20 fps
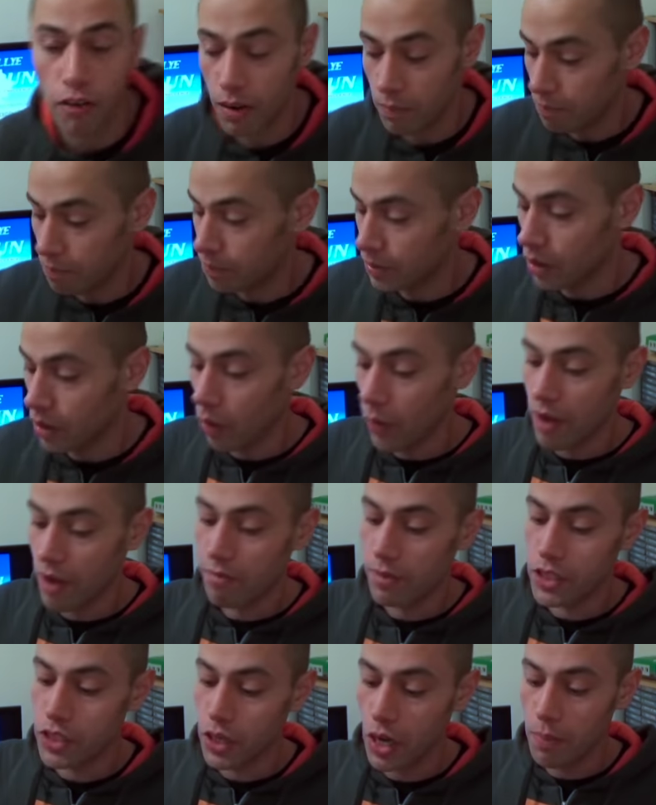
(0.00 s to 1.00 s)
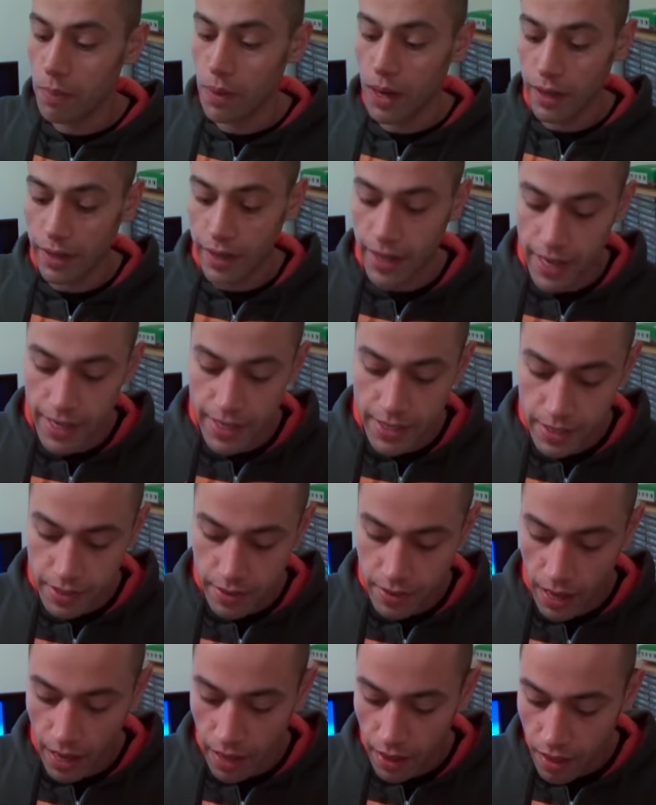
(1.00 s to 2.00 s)
I go away from the joypad, is
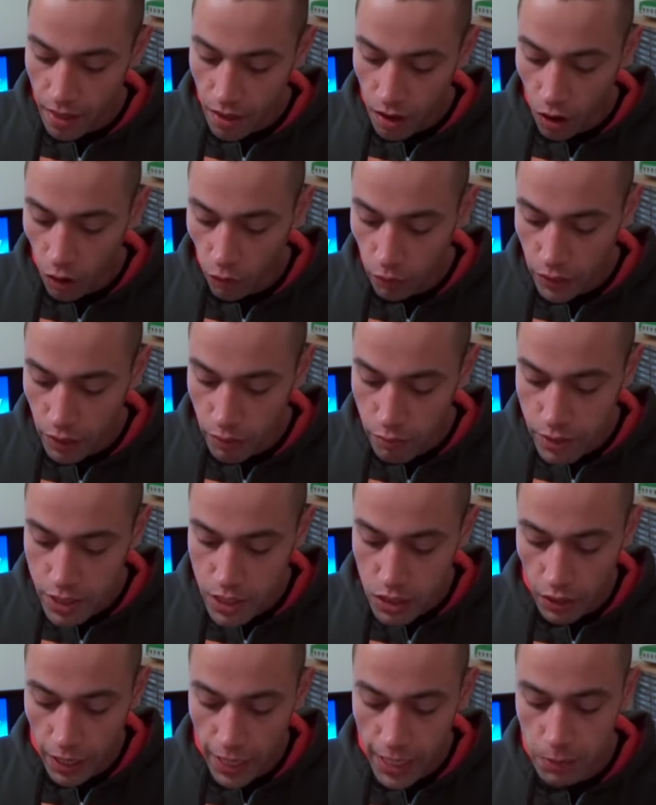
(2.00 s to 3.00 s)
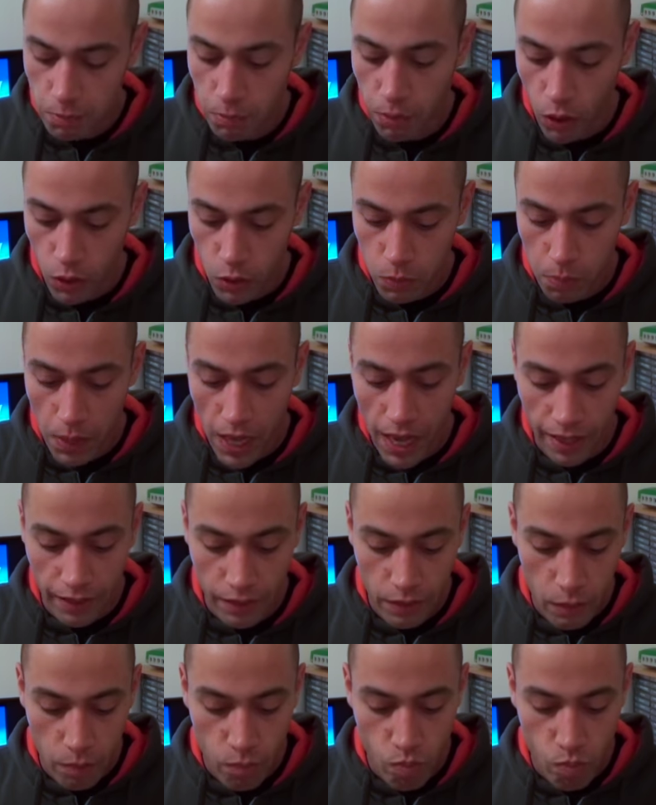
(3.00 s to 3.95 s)
that on the original Xbox pad,